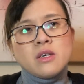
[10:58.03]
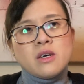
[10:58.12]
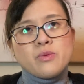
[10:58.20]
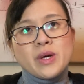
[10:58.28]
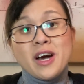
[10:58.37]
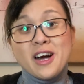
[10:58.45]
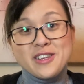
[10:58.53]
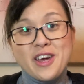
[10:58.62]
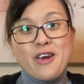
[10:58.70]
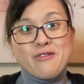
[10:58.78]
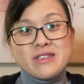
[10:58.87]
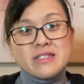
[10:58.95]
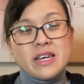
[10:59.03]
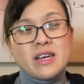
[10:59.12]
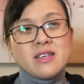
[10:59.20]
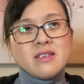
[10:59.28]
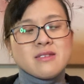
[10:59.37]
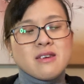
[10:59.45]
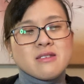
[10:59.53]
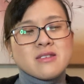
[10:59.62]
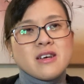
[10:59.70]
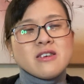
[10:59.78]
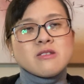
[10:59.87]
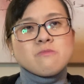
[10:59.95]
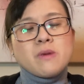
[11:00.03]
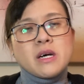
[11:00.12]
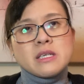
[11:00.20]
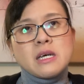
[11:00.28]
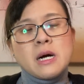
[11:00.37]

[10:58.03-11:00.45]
We can't guarantee success, but